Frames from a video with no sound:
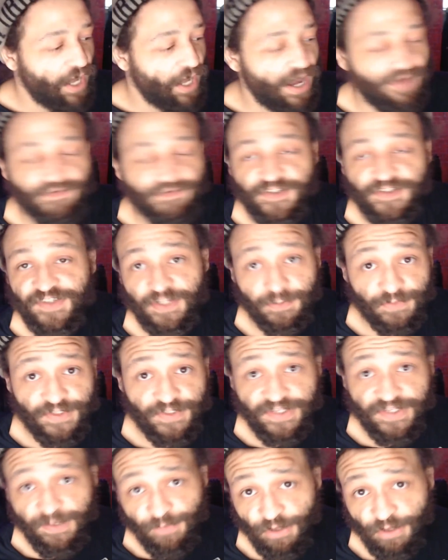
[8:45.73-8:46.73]
Obviously, I'm
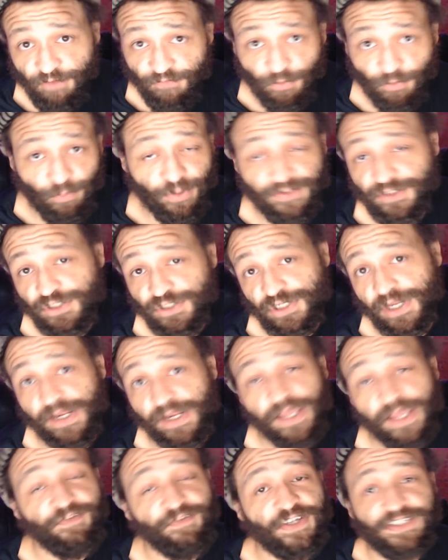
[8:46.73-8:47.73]
skipping over a bunch of
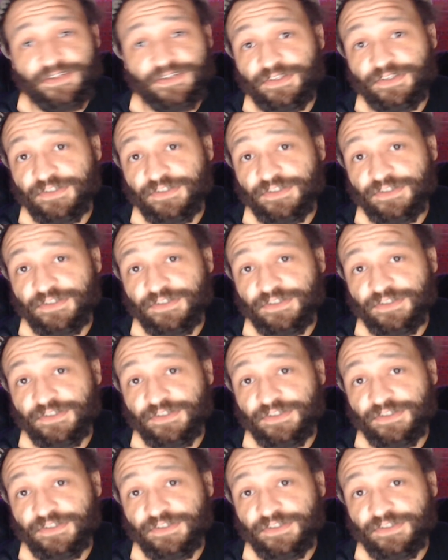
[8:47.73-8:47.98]
shit. Finds out